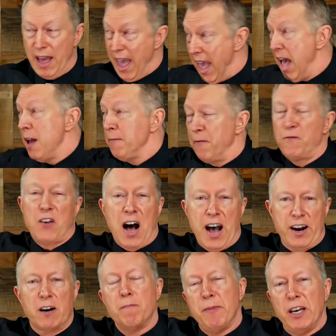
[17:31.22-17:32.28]
and
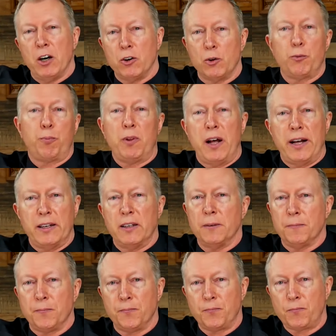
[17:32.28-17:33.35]
fire mingled with blood.
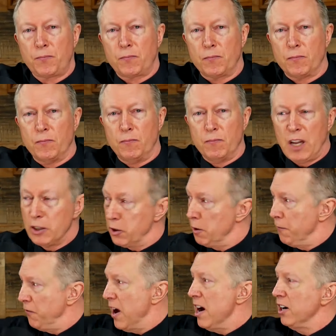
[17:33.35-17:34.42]
So the
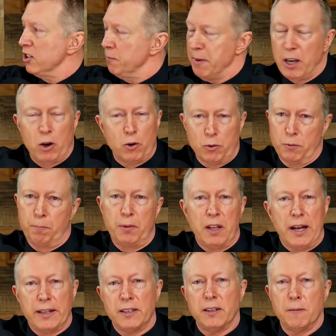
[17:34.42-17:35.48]
fire is mingled with
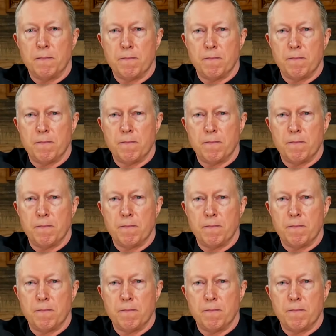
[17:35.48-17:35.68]
blood.